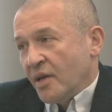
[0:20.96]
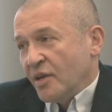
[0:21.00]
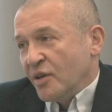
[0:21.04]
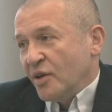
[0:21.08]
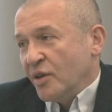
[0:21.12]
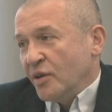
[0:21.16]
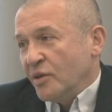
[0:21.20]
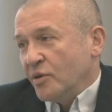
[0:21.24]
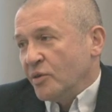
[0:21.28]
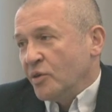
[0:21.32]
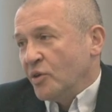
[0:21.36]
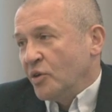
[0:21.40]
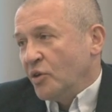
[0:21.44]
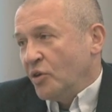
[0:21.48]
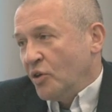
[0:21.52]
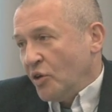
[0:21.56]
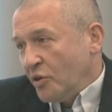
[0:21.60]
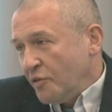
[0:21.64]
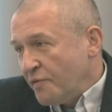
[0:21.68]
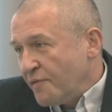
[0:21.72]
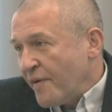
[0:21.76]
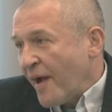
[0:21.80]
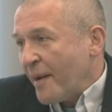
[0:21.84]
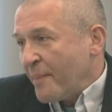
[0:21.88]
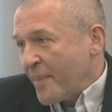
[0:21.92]
a
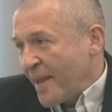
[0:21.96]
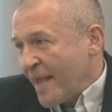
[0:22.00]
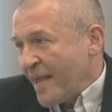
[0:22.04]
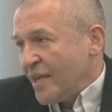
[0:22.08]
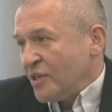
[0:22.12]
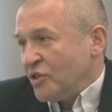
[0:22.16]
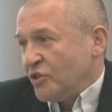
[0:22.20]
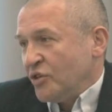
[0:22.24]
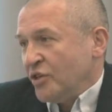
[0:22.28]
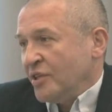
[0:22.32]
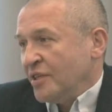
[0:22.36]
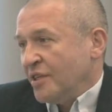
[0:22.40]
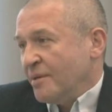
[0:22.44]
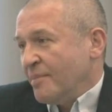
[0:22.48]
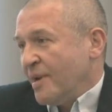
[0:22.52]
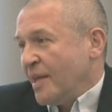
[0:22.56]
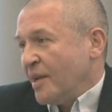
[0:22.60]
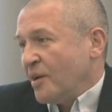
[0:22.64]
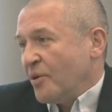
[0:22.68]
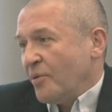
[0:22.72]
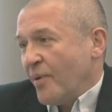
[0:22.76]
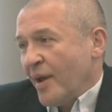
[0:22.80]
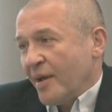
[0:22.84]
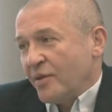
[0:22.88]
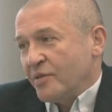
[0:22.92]
good family history in the
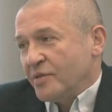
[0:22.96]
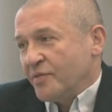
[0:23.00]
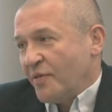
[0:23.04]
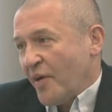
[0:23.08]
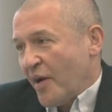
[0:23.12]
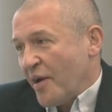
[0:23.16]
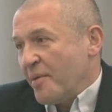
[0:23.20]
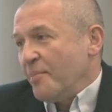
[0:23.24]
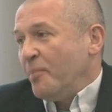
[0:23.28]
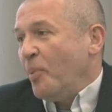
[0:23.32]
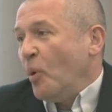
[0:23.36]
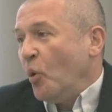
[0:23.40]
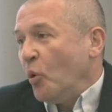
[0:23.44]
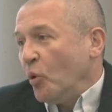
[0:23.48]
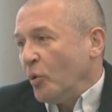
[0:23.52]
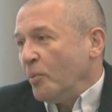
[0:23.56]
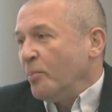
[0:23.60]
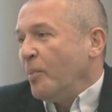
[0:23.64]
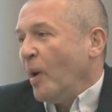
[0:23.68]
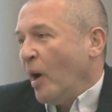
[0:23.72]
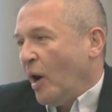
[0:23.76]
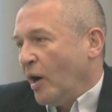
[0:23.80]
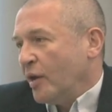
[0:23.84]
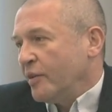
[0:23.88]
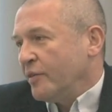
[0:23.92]
medical record is a very
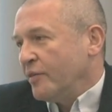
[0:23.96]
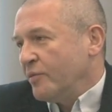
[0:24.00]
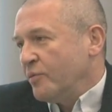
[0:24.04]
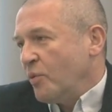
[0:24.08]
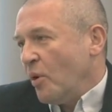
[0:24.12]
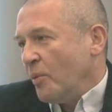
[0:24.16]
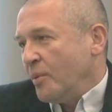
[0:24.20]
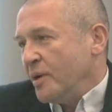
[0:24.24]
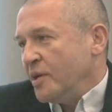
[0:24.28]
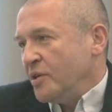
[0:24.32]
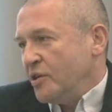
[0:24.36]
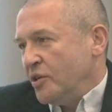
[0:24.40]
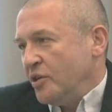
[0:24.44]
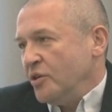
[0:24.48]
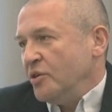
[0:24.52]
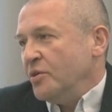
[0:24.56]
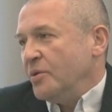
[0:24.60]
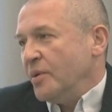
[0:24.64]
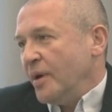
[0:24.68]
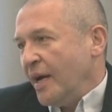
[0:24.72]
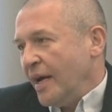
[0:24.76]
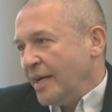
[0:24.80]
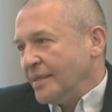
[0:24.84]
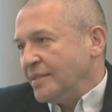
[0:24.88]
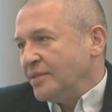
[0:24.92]
important part of what we
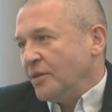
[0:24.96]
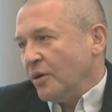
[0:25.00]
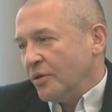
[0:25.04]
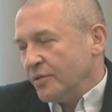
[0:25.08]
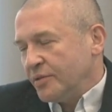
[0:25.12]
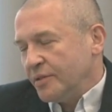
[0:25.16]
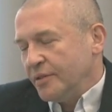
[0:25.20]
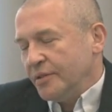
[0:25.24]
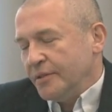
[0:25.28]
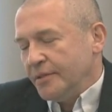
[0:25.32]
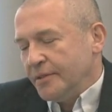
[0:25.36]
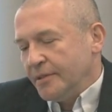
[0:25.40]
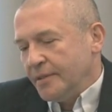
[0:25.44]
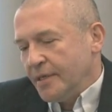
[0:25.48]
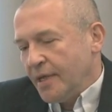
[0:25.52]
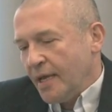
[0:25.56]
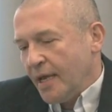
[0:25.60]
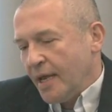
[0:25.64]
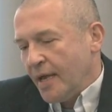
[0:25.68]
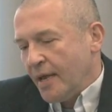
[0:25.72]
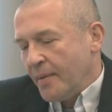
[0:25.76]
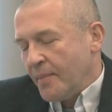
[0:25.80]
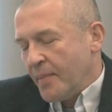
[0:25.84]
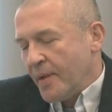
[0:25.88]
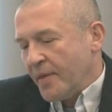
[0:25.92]
do as doctors.
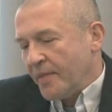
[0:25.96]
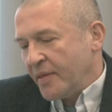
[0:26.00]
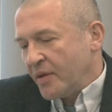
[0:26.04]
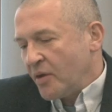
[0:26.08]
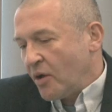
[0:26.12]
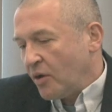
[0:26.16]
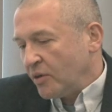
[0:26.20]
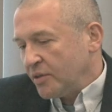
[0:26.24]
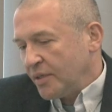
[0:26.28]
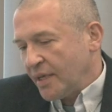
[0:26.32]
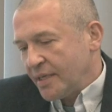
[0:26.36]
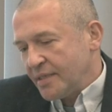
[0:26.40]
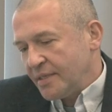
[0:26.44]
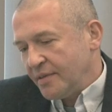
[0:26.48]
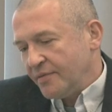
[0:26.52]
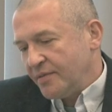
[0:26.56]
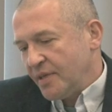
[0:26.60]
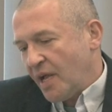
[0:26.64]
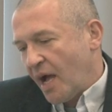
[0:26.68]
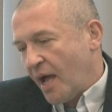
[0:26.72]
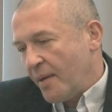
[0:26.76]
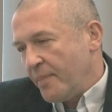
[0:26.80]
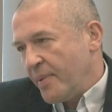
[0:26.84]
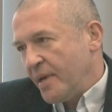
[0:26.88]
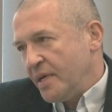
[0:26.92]
Um, in the context of
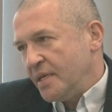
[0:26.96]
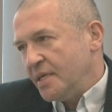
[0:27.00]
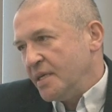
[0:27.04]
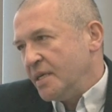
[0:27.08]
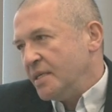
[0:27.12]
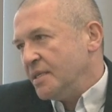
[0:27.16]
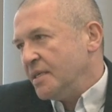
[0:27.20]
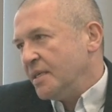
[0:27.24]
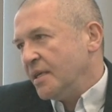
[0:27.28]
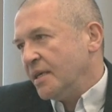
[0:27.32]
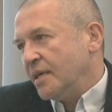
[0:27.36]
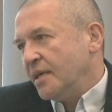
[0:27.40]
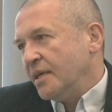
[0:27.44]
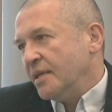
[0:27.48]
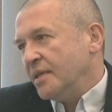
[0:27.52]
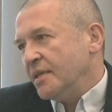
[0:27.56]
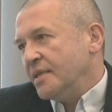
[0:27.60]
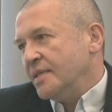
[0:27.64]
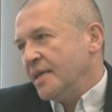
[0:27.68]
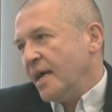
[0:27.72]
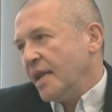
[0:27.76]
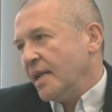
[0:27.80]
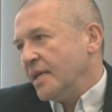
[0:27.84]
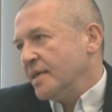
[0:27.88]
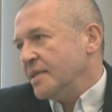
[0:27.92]
diabetes, it can
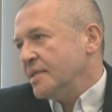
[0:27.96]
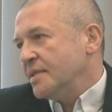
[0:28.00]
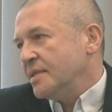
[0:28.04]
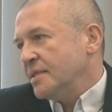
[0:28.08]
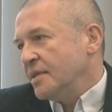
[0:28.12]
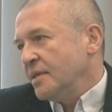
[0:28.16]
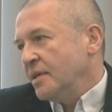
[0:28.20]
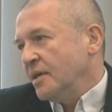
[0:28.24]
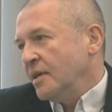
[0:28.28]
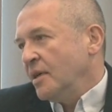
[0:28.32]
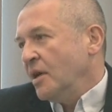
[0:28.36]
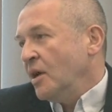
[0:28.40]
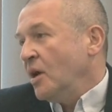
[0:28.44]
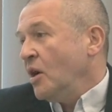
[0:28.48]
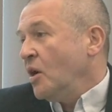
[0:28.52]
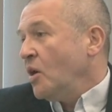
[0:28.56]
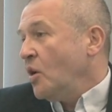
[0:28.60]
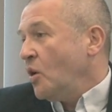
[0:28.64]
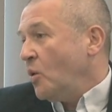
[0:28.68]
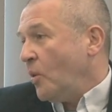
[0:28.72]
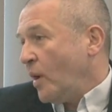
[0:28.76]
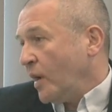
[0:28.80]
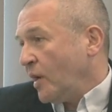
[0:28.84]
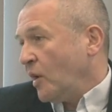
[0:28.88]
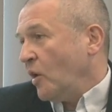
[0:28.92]
tell us
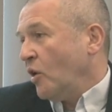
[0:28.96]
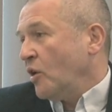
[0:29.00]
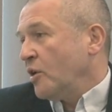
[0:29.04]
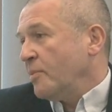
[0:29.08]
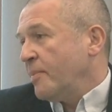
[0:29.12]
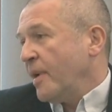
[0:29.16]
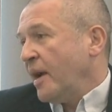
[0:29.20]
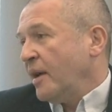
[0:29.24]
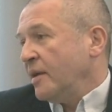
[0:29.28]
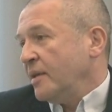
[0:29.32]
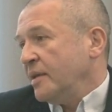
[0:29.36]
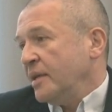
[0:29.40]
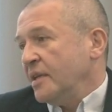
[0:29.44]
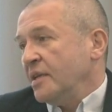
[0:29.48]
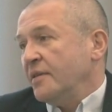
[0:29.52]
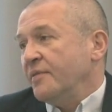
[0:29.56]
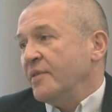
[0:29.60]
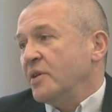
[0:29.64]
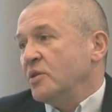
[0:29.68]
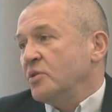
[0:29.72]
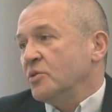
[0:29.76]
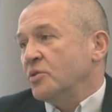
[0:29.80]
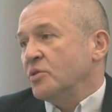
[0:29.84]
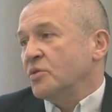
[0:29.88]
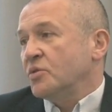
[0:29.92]
quite a lot about an
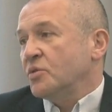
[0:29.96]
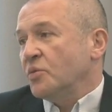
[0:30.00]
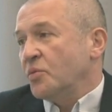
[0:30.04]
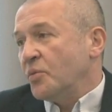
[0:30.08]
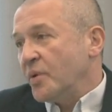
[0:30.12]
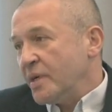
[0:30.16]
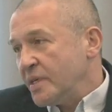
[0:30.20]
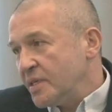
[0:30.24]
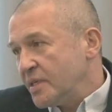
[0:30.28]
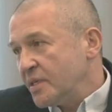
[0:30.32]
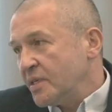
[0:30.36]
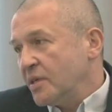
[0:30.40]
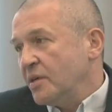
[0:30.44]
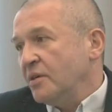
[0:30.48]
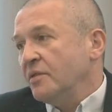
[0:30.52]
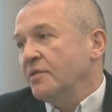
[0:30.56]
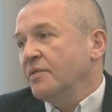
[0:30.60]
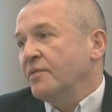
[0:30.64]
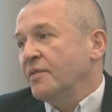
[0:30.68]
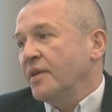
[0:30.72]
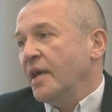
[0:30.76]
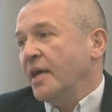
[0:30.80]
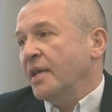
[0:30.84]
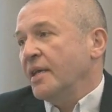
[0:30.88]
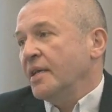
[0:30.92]
individual's risk
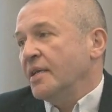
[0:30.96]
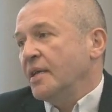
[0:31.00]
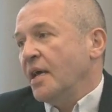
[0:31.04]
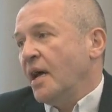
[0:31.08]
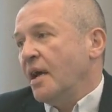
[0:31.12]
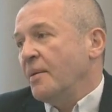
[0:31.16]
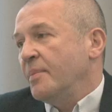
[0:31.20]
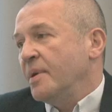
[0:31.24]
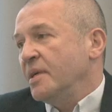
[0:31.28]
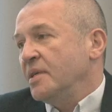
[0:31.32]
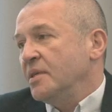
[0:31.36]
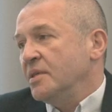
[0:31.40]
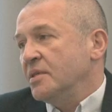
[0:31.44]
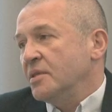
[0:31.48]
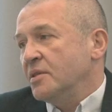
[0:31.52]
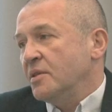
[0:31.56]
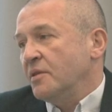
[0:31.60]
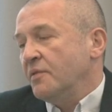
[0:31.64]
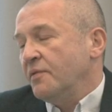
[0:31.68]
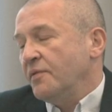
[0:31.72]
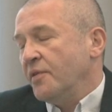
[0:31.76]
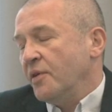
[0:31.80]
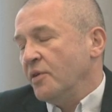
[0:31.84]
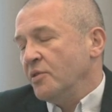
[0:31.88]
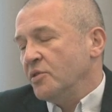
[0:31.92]
of getting diabetes in
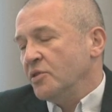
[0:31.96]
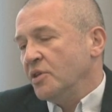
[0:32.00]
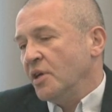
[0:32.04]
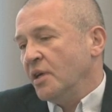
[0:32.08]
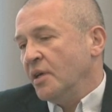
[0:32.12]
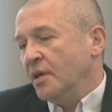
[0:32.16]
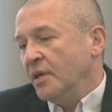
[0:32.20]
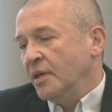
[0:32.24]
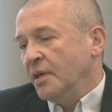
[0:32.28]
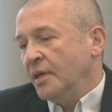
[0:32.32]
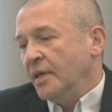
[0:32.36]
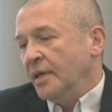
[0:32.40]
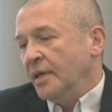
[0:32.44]
the future,